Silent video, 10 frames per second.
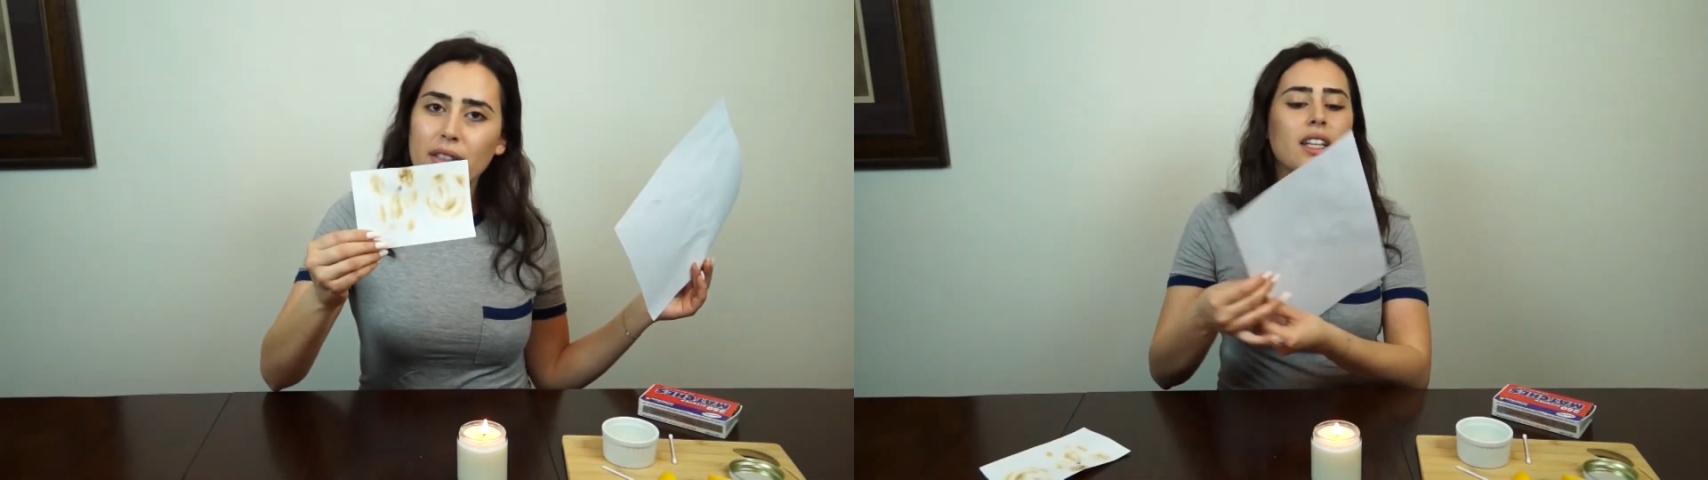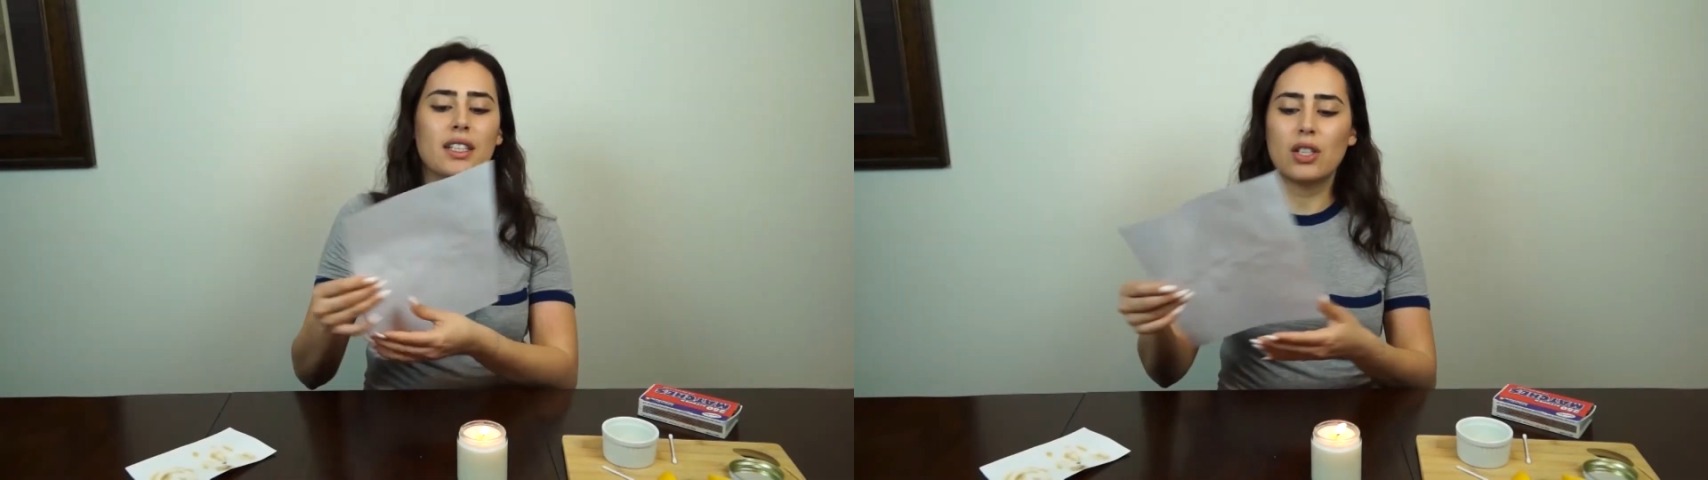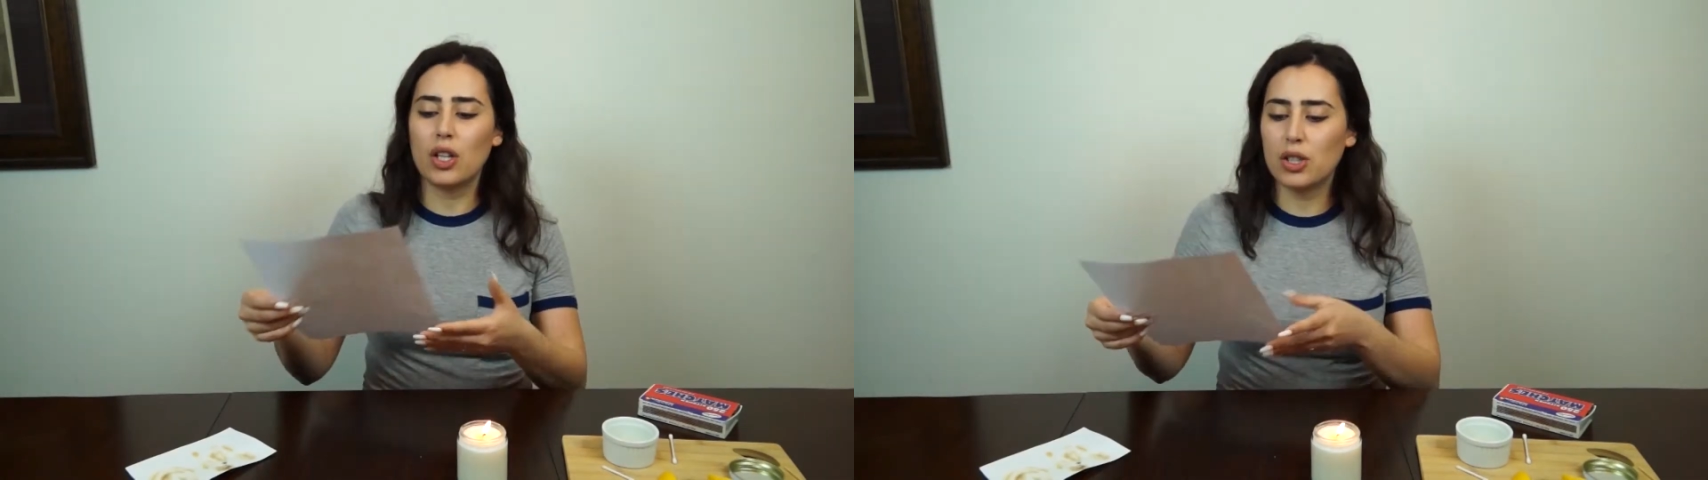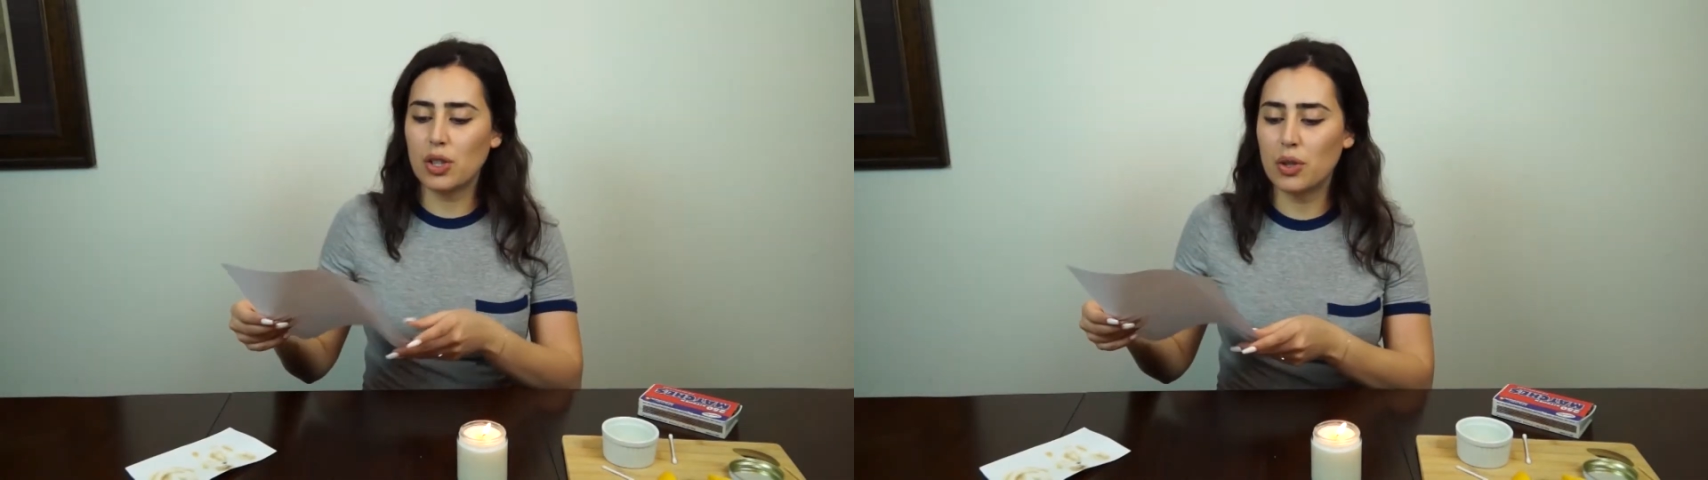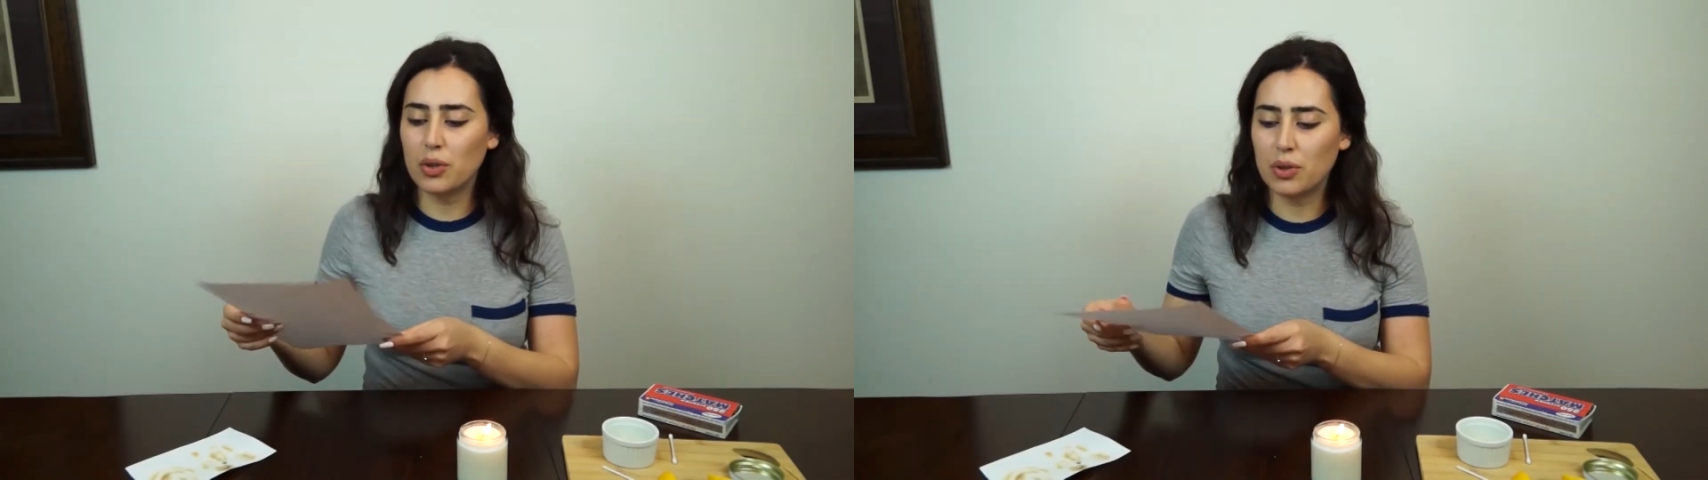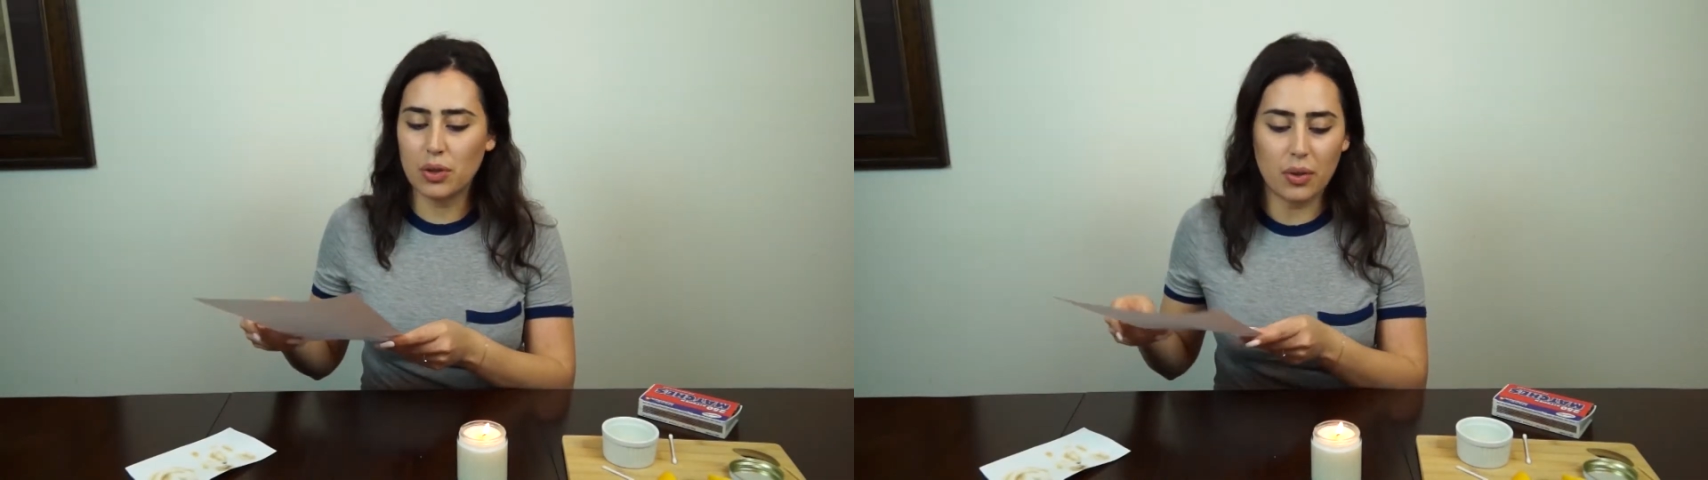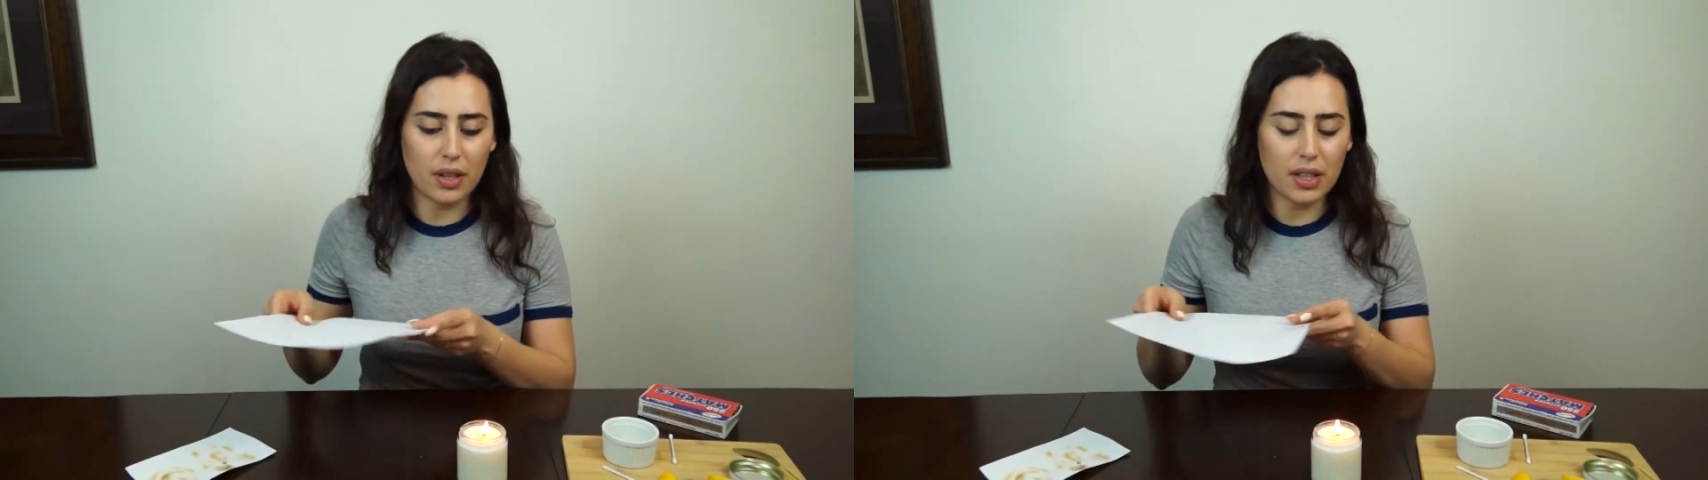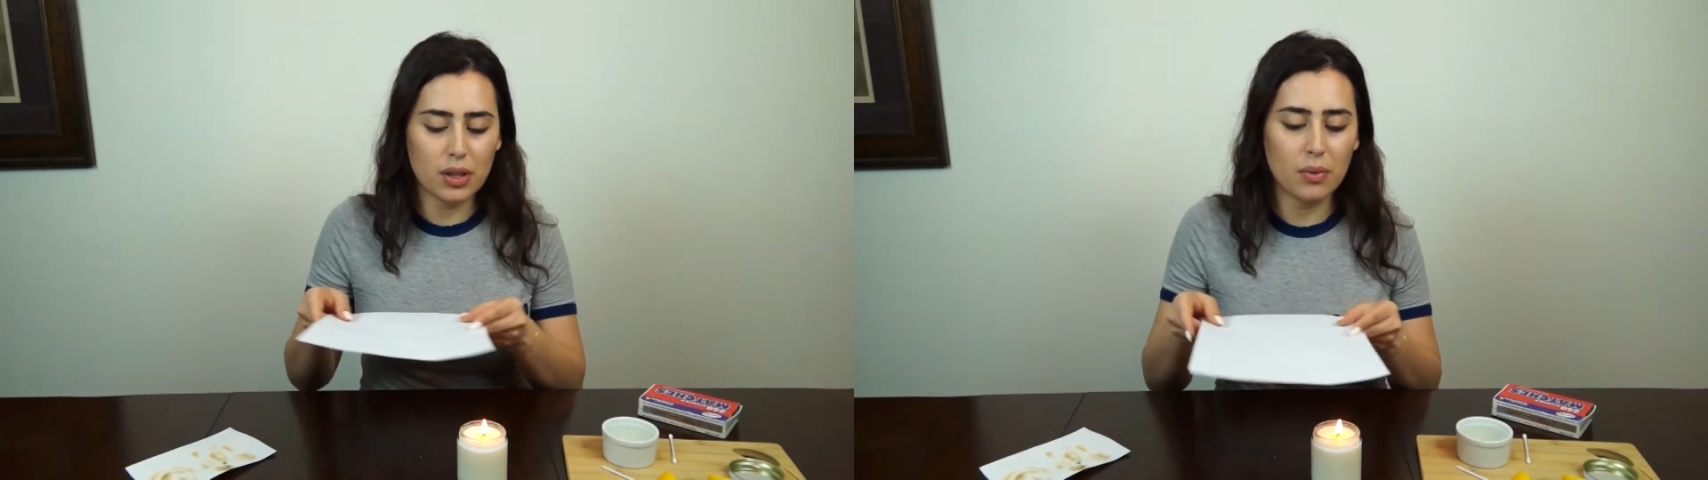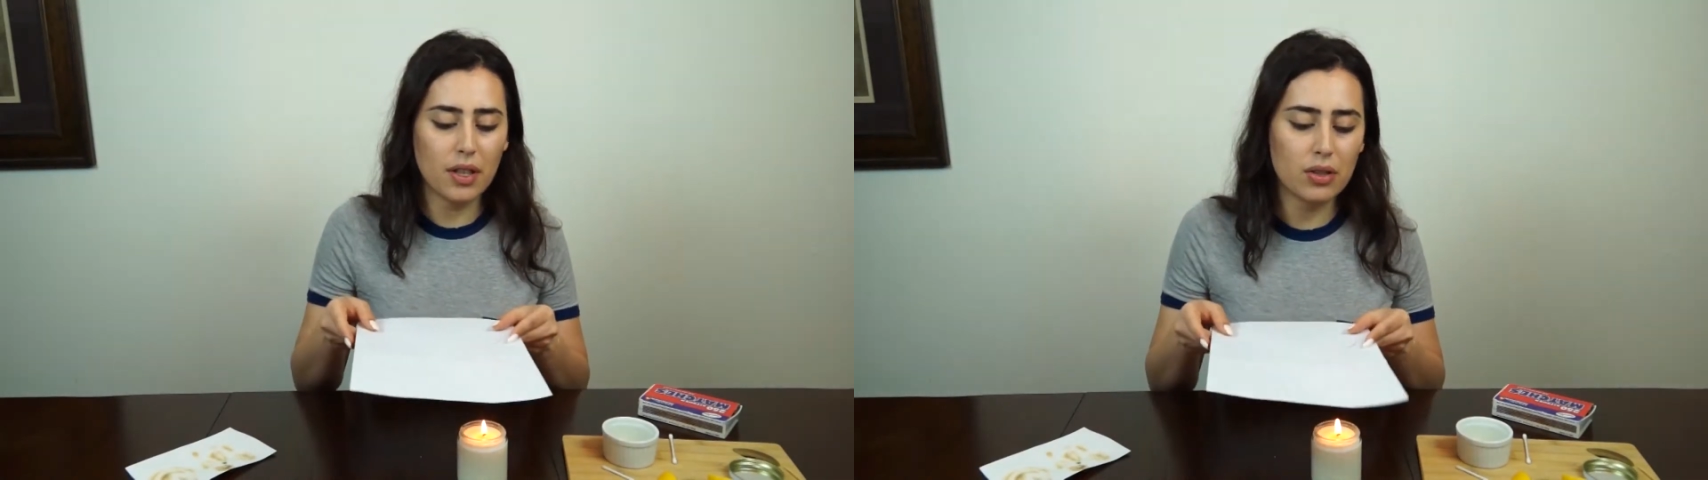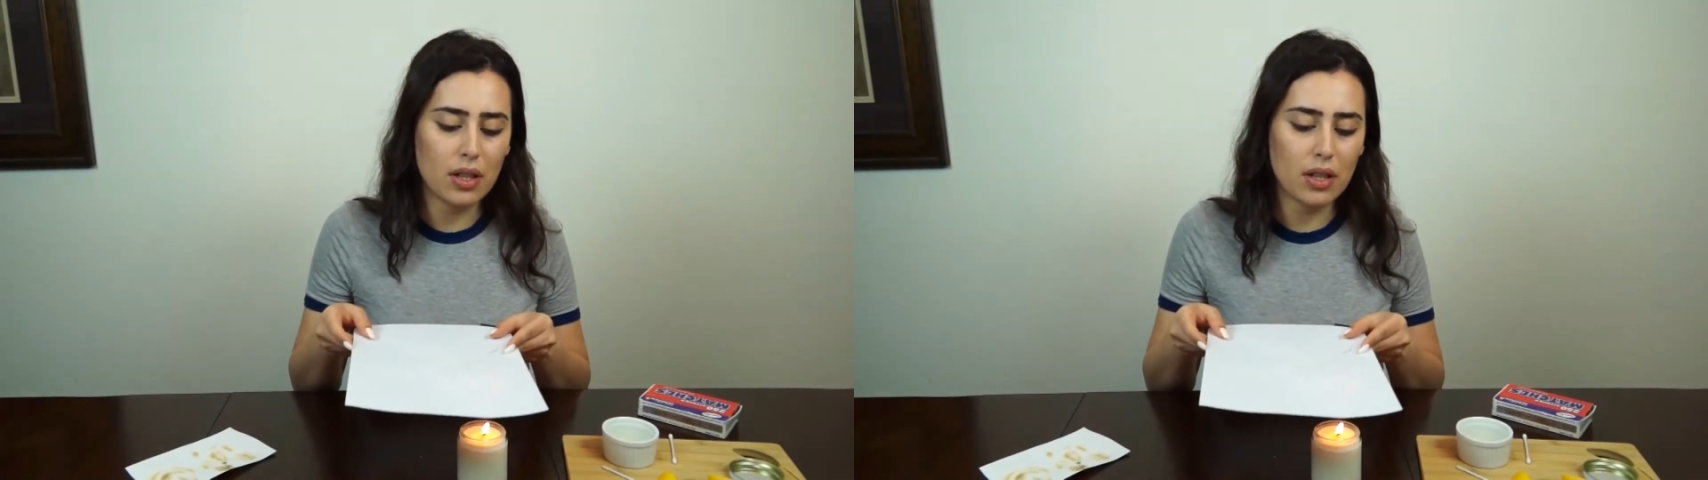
Let's also do this one.